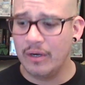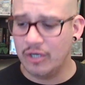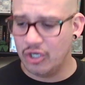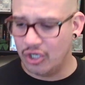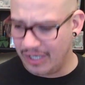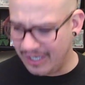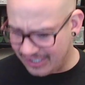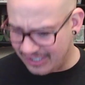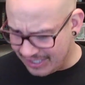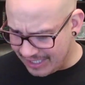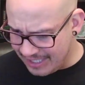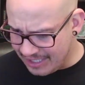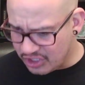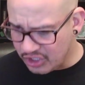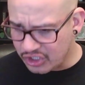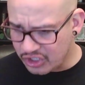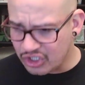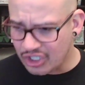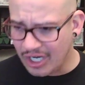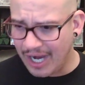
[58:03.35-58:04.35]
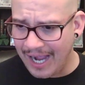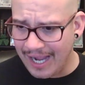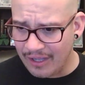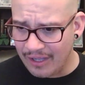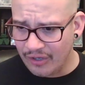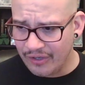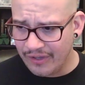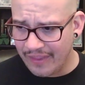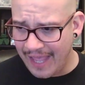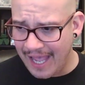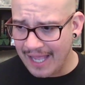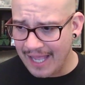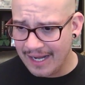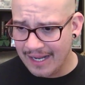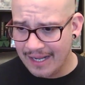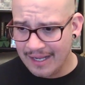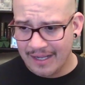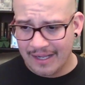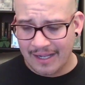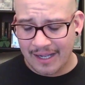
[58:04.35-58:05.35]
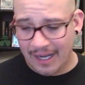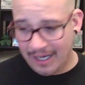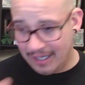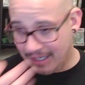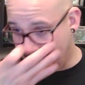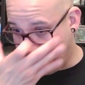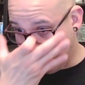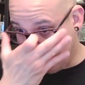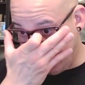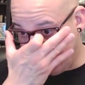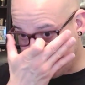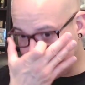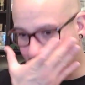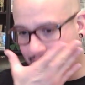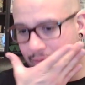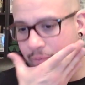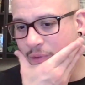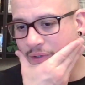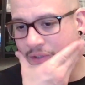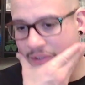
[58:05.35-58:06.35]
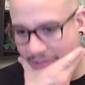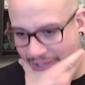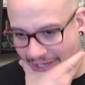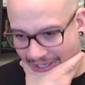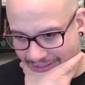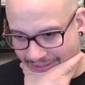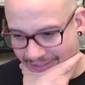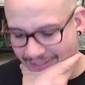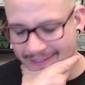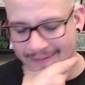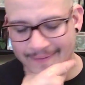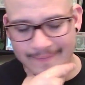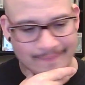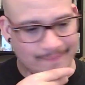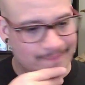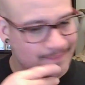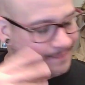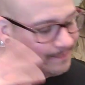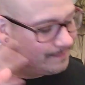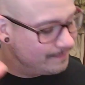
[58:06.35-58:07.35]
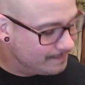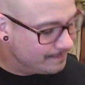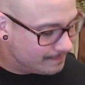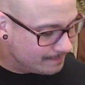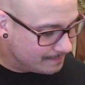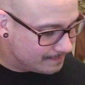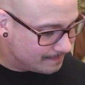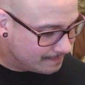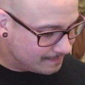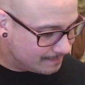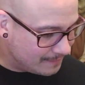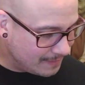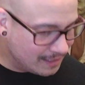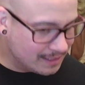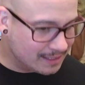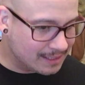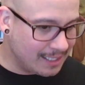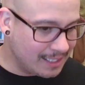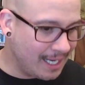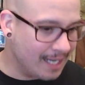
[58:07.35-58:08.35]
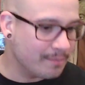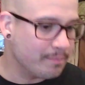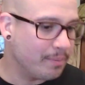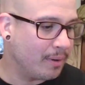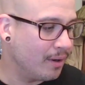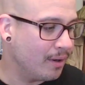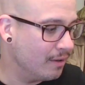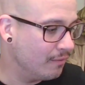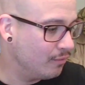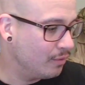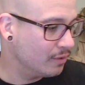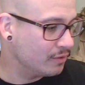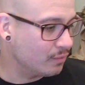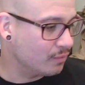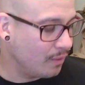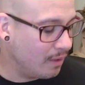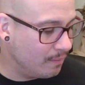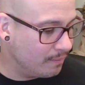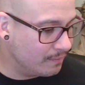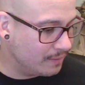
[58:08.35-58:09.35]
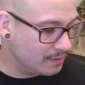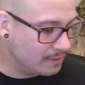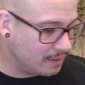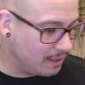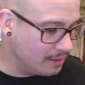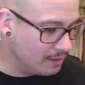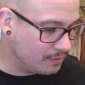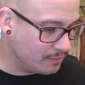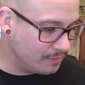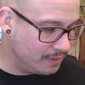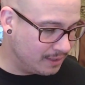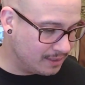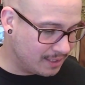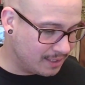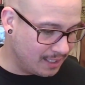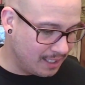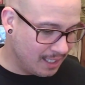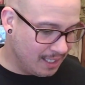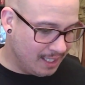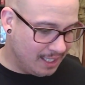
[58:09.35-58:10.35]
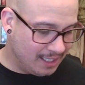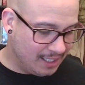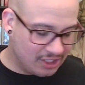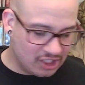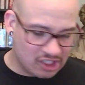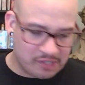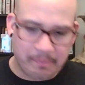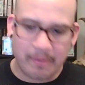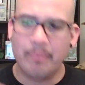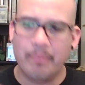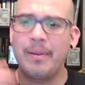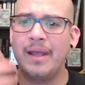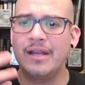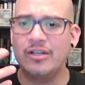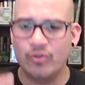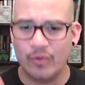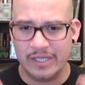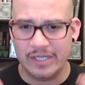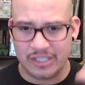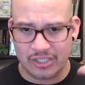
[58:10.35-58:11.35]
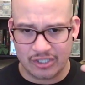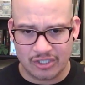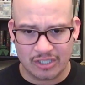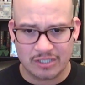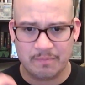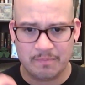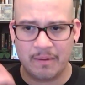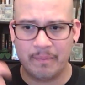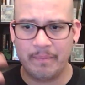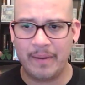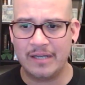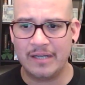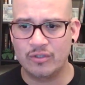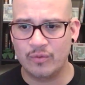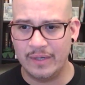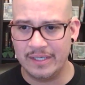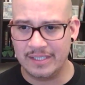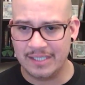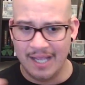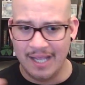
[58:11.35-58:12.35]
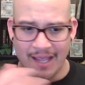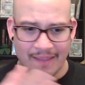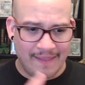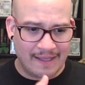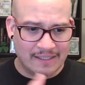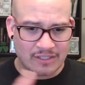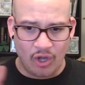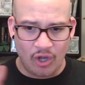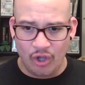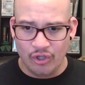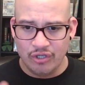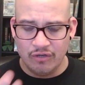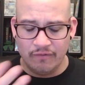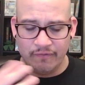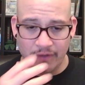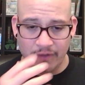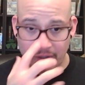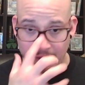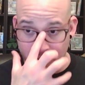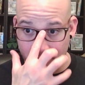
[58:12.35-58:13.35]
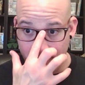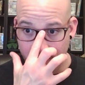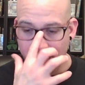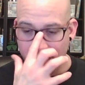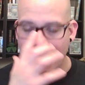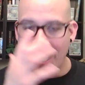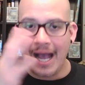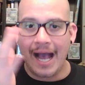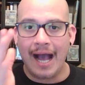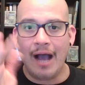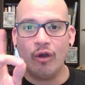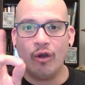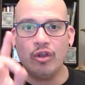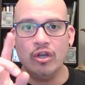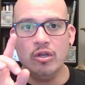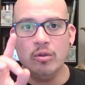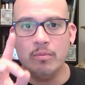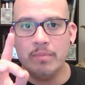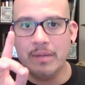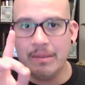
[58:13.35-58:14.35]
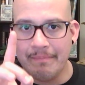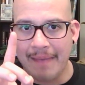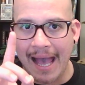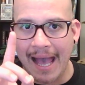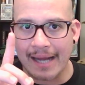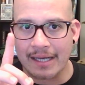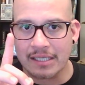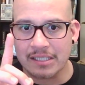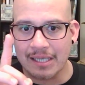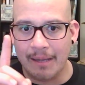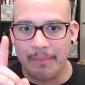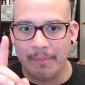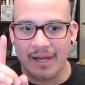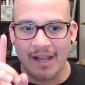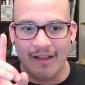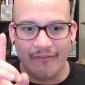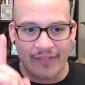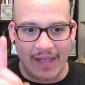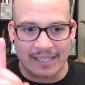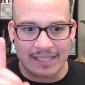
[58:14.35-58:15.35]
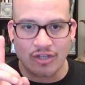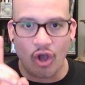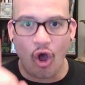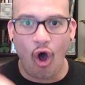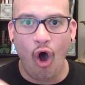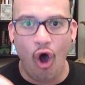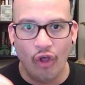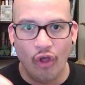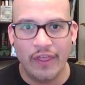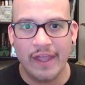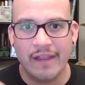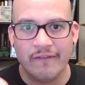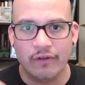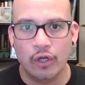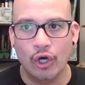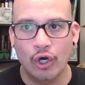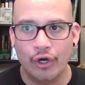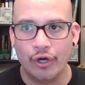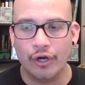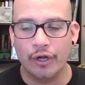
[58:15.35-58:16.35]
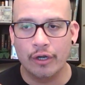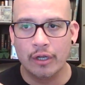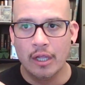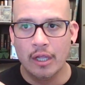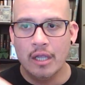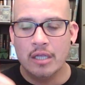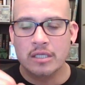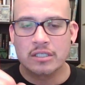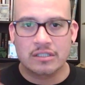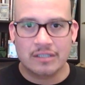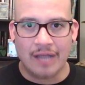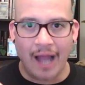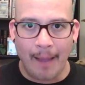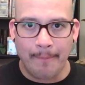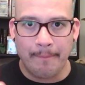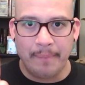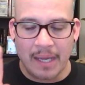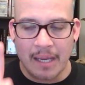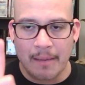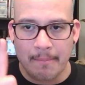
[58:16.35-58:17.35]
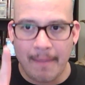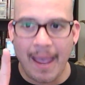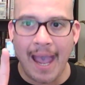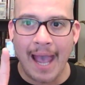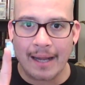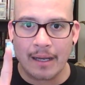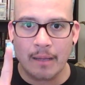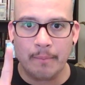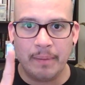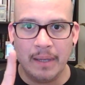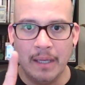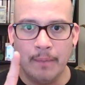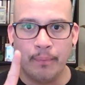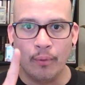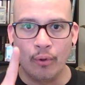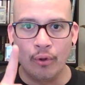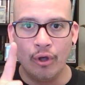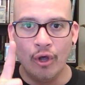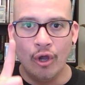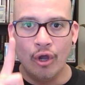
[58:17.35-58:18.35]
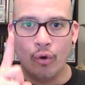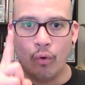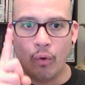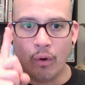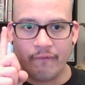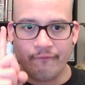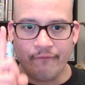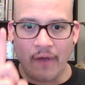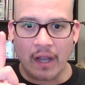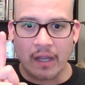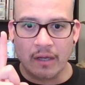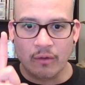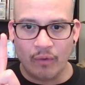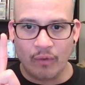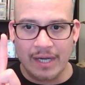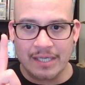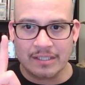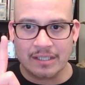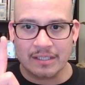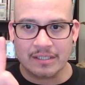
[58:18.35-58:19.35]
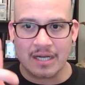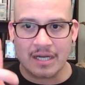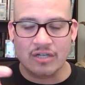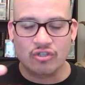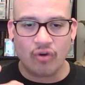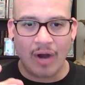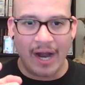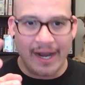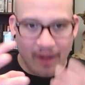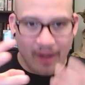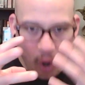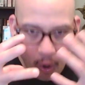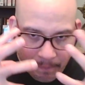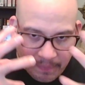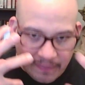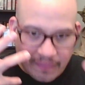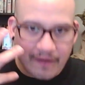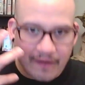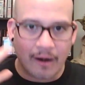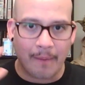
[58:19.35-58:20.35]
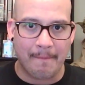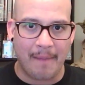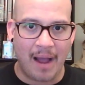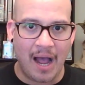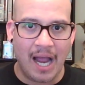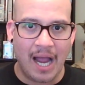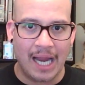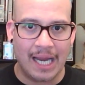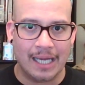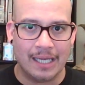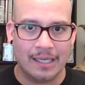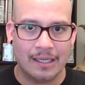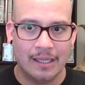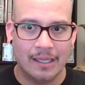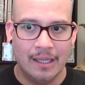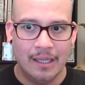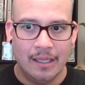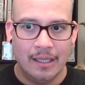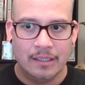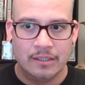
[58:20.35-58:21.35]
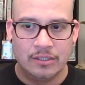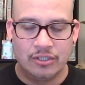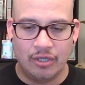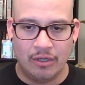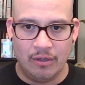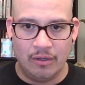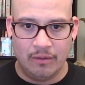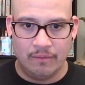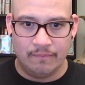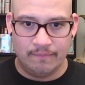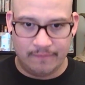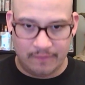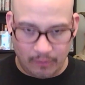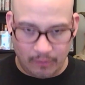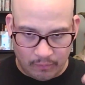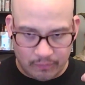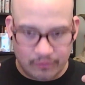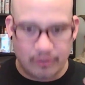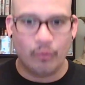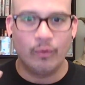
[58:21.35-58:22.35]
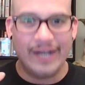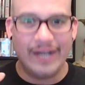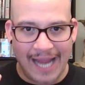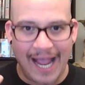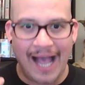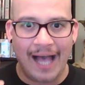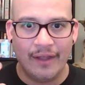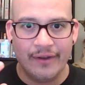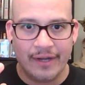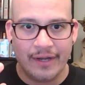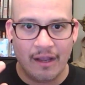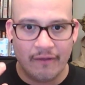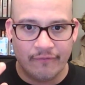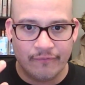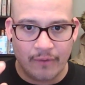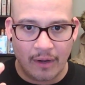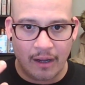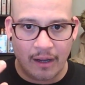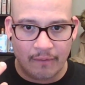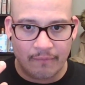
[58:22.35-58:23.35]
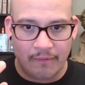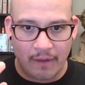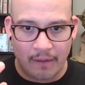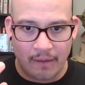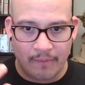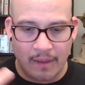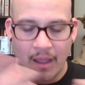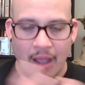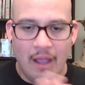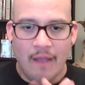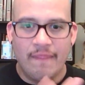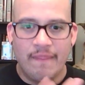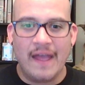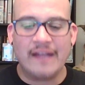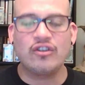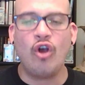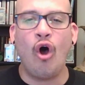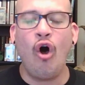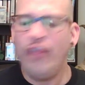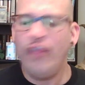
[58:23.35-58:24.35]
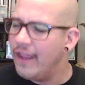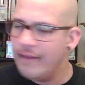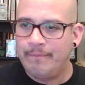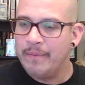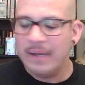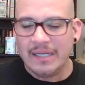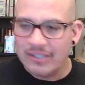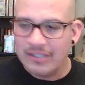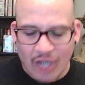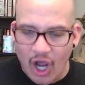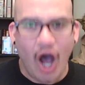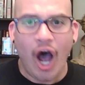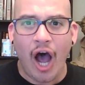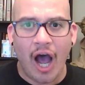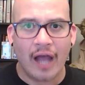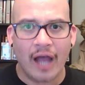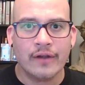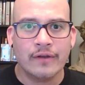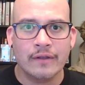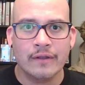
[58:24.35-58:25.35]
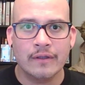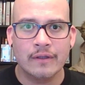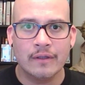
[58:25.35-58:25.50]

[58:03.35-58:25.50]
You're gonna teach a child that? And and that's what that's. A sad part of what's wrong with this country is that it just perpetuates. It just perpetuates. That's all you've learned. How can you be mad at somebody if that's all they've learned? Stop being mad at people who are fucking racist and try to open their mind to the, the reality of, of, of... That's all they've been taught.